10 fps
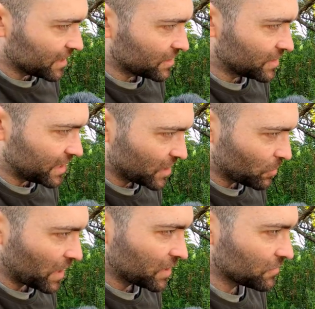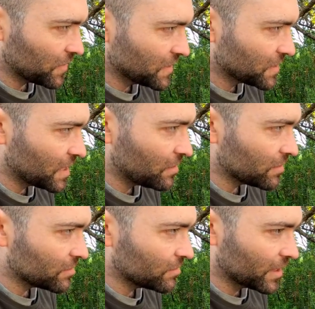a ditch bucket for this
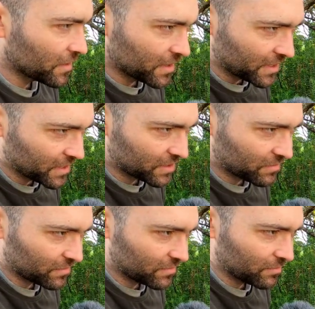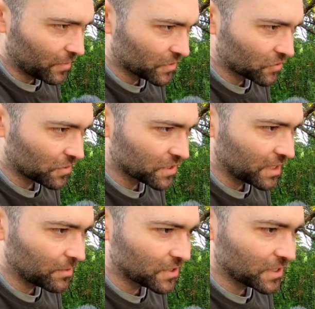thing rather than this
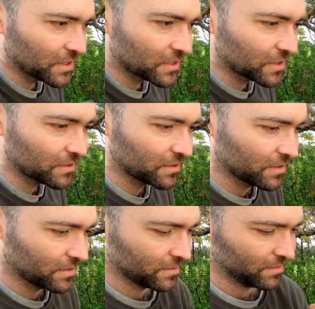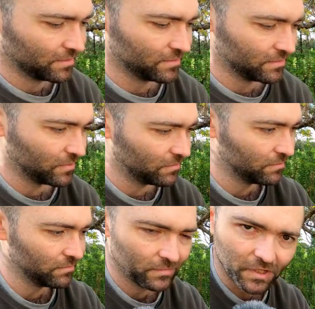monstrosity, which is,
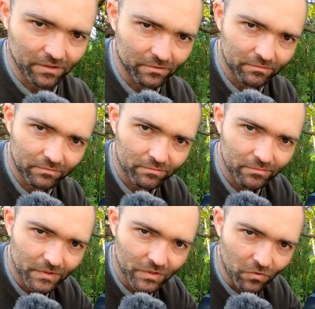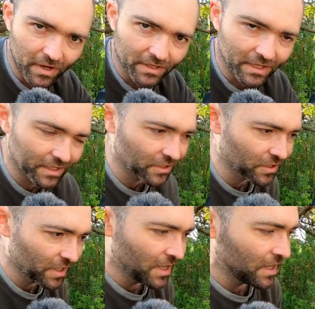you know, it's quite
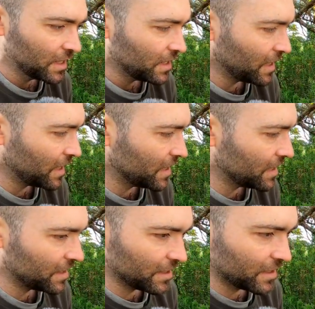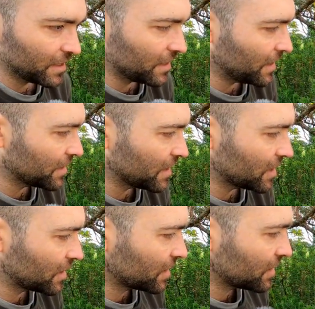large, I
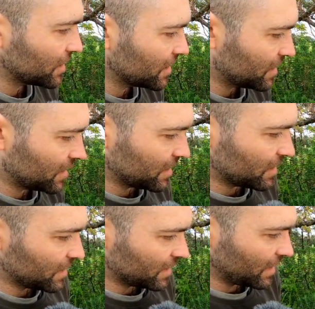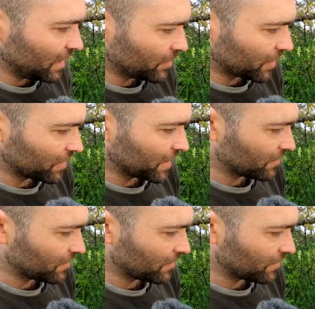think it'll be all